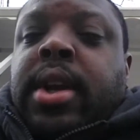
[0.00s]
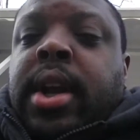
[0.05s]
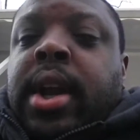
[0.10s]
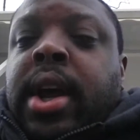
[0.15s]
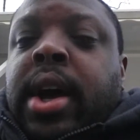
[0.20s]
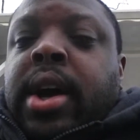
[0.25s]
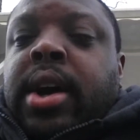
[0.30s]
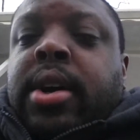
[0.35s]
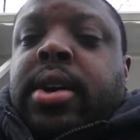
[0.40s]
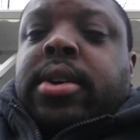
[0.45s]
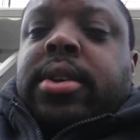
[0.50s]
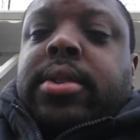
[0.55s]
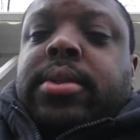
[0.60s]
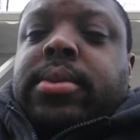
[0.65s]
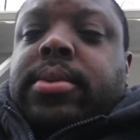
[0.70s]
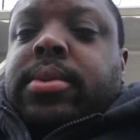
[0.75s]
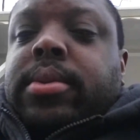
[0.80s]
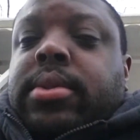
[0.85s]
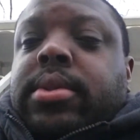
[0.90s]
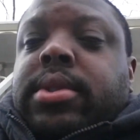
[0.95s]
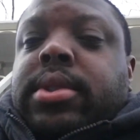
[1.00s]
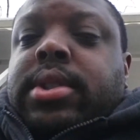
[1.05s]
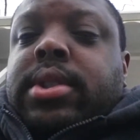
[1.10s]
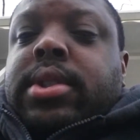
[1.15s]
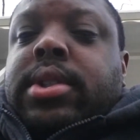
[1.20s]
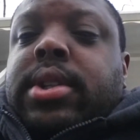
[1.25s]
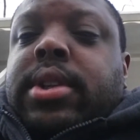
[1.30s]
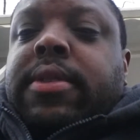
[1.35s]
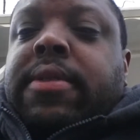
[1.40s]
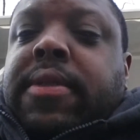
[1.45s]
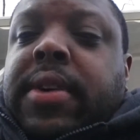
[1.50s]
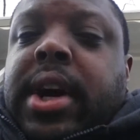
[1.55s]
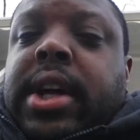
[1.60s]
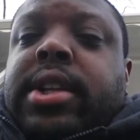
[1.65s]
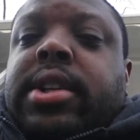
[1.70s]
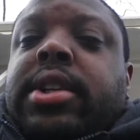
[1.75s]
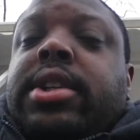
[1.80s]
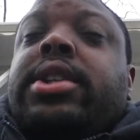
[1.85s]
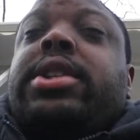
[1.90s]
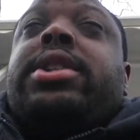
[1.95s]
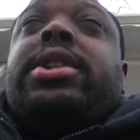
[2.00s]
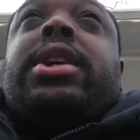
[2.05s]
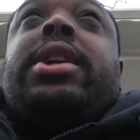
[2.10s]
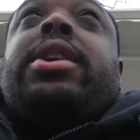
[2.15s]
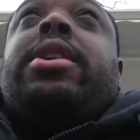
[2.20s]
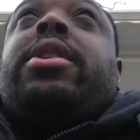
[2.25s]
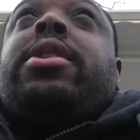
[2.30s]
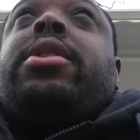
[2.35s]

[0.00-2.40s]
Now, the Father, the Son, and